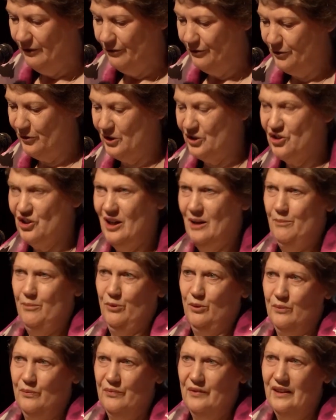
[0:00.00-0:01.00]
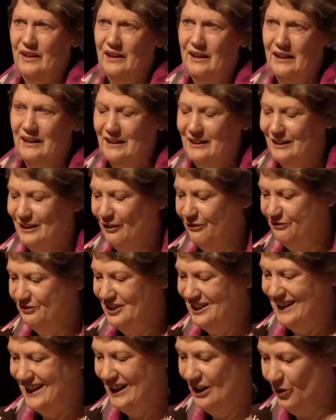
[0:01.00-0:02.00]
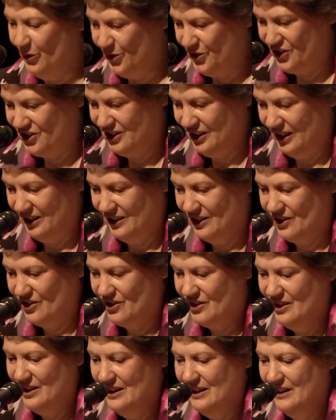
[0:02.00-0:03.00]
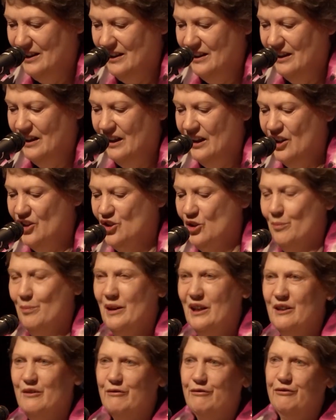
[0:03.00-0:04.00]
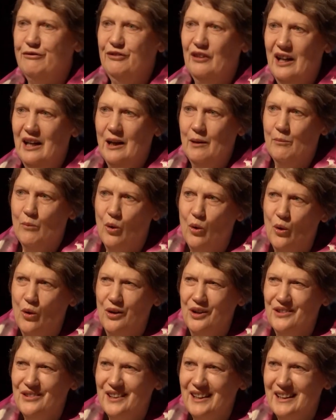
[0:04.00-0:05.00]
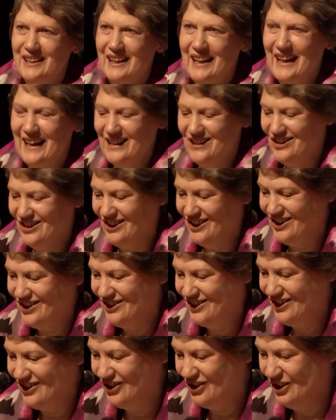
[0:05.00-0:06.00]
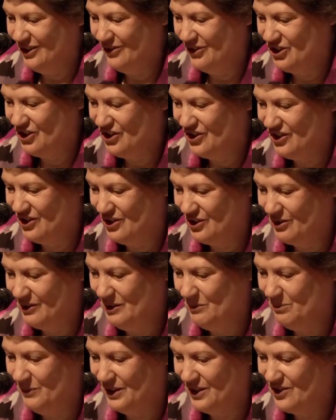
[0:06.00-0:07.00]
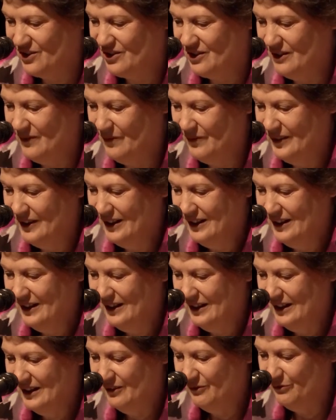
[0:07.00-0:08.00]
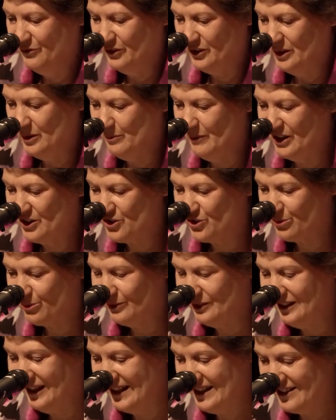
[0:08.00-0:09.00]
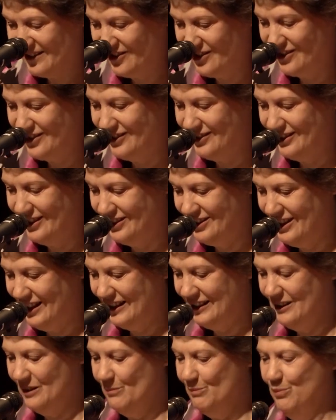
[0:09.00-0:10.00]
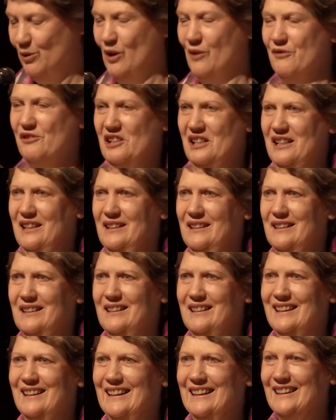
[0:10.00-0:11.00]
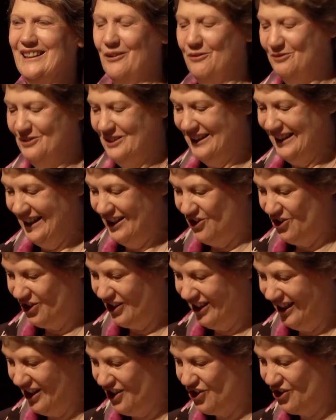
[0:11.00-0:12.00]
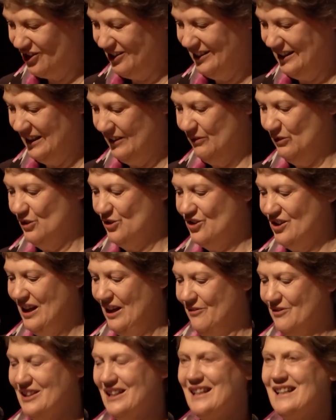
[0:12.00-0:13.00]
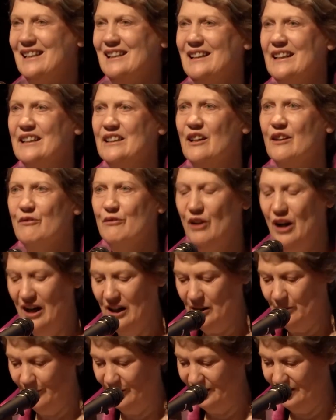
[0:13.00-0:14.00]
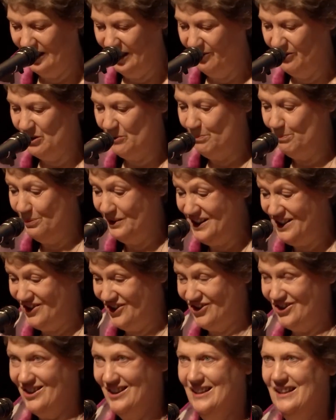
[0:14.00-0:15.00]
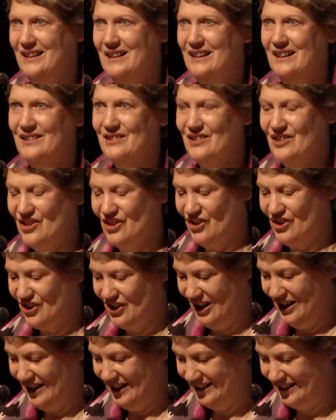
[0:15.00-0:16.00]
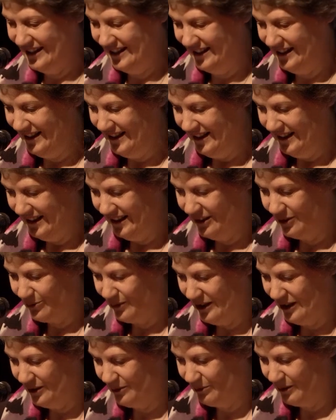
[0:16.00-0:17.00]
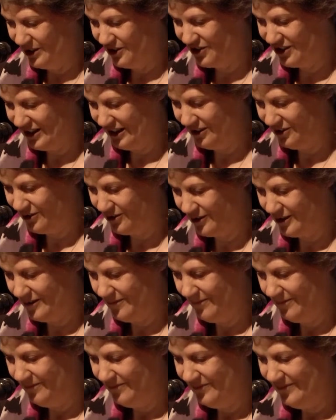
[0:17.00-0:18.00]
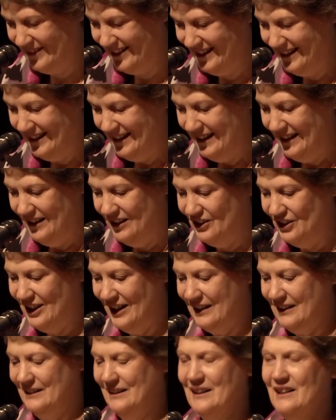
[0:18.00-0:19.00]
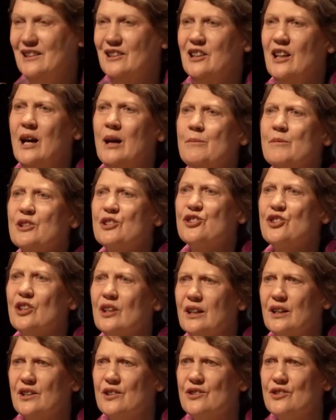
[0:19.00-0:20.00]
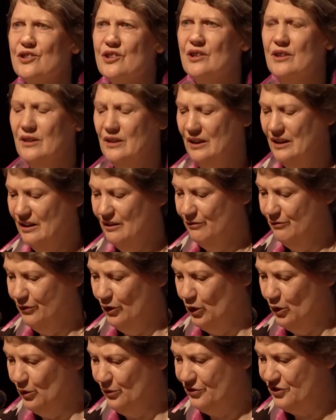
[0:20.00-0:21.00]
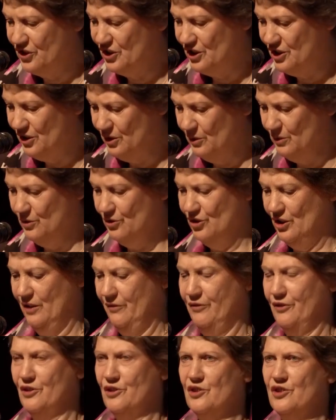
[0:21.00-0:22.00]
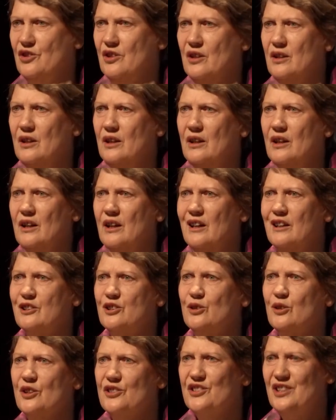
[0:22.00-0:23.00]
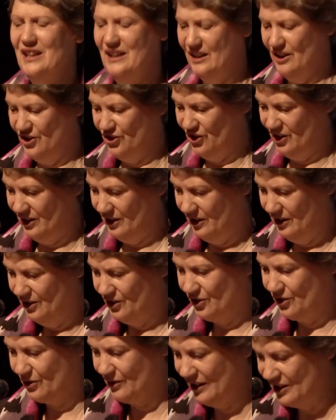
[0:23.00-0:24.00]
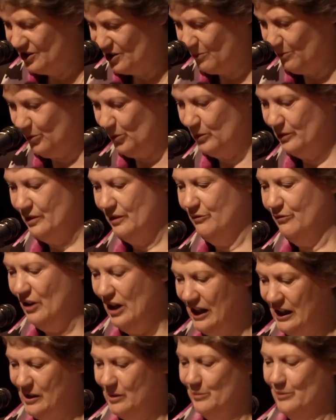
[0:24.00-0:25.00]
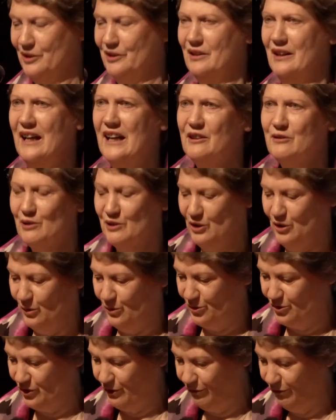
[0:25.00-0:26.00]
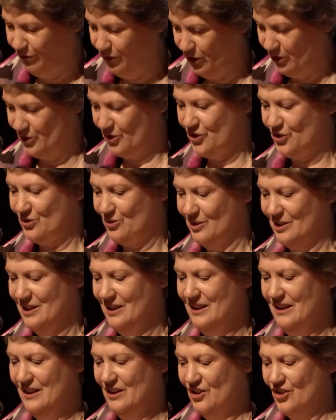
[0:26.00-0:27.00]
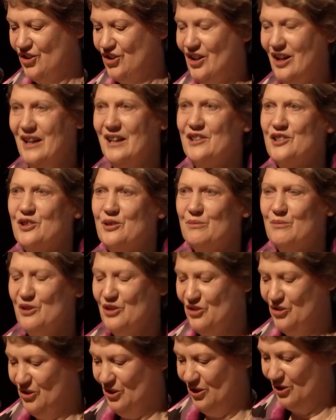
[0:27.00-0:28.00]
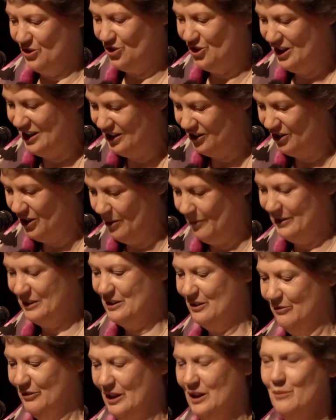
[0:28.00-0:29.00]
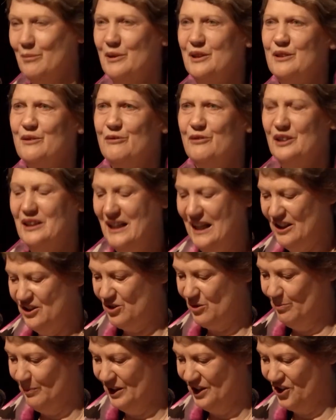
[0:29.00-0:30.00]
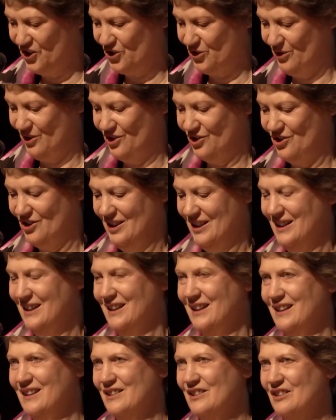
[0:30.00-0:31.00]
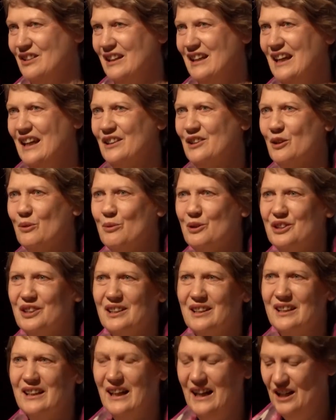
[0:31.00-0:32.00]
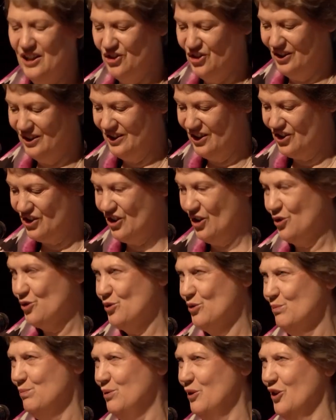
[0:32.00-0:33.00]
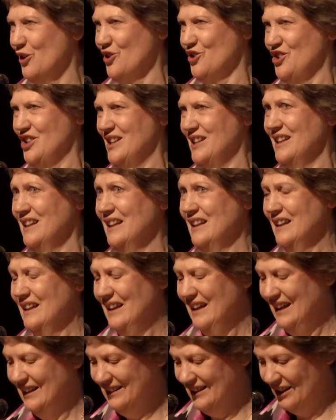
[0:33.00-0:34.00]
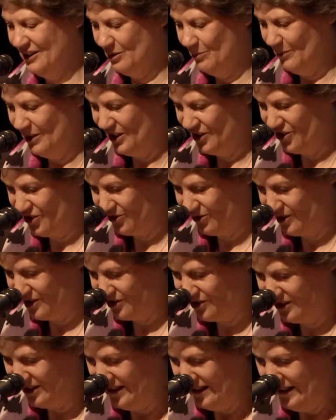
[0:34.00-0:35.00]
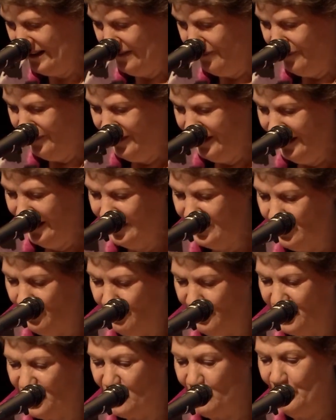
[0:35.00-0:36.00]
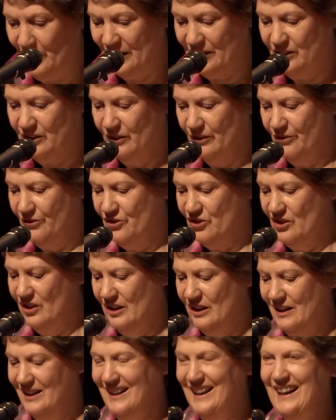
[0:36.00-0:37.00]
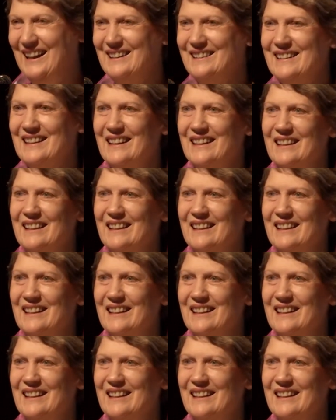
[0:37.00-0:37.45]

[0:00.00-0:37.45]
For example, lifting health status is about far more than access to services and treatments. It very much relates to tackling poverty, lifting education levels, having a clean environment, having peace in the society and around one's country. Tackling climate change involves huge efforts across energy, transport, environment, agriculture, forestry, science and research, economic development and finance ministries, together with engaging the social policy and other ministries. And the perspectives and the